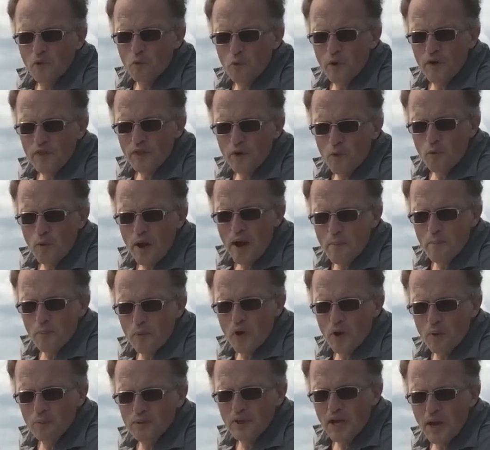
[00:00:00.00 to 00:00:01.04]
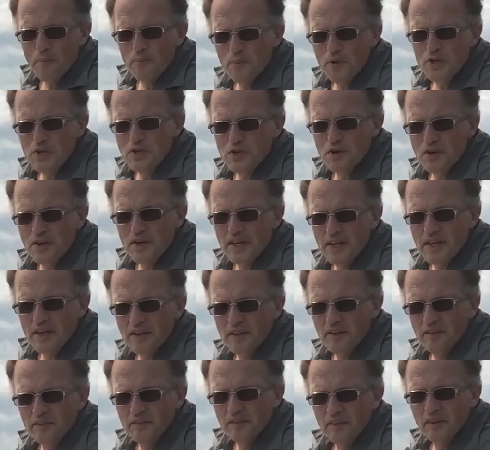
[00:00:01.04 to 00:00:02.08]
what the wet bulb temperature
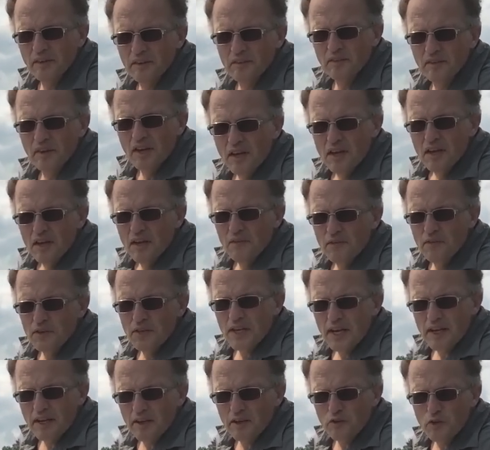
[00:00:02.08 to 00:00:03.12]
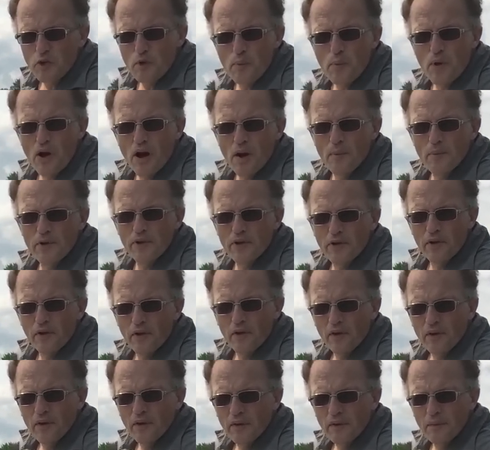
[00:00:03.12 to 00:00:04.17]
is if you take a
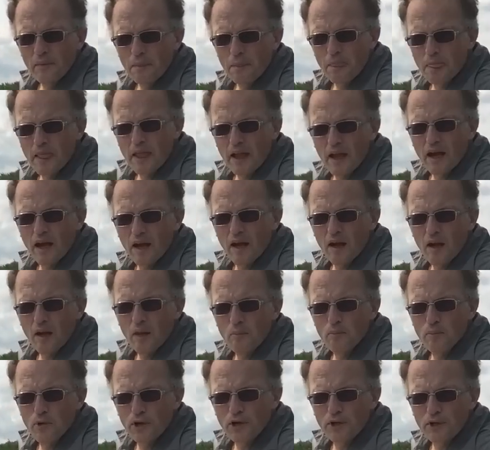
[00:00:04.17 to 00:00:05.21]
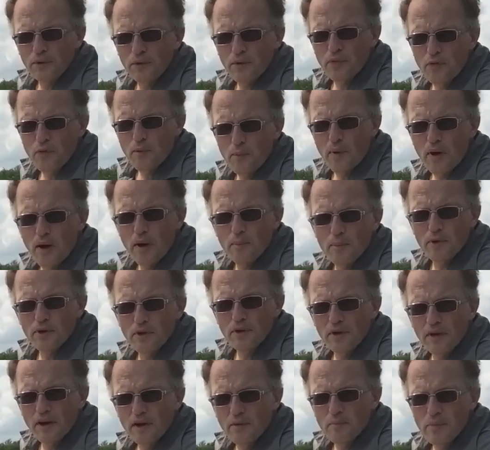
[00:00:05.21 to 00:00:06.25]
thermometer, mercury
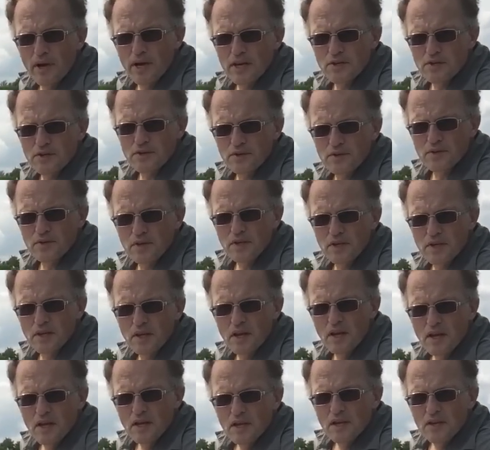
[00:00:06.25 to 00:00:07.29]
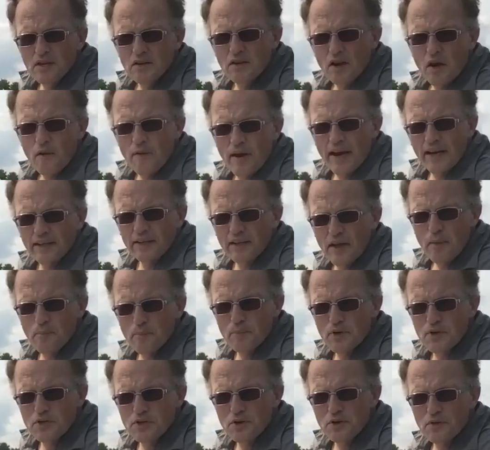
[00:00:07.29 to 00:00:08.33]
thermometer, and measure the direct
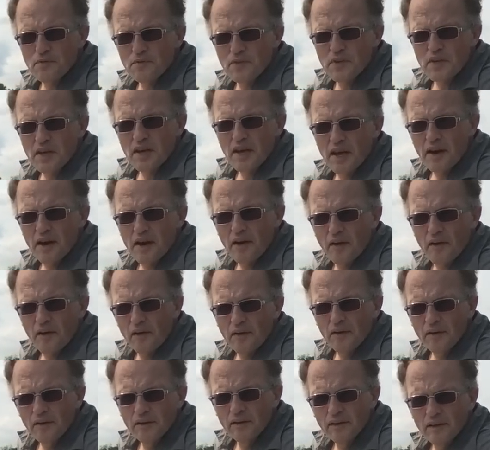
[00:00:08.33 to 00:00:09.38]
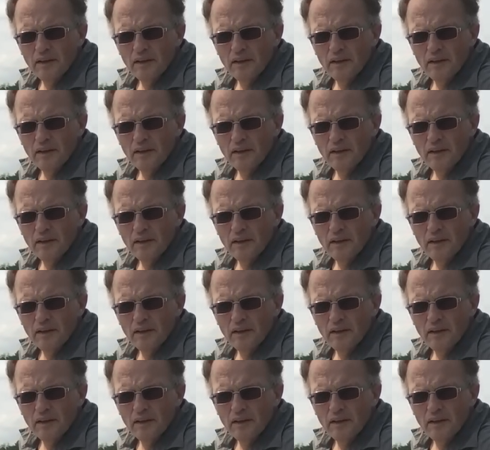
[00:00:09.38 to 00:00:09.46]
temperature of the air,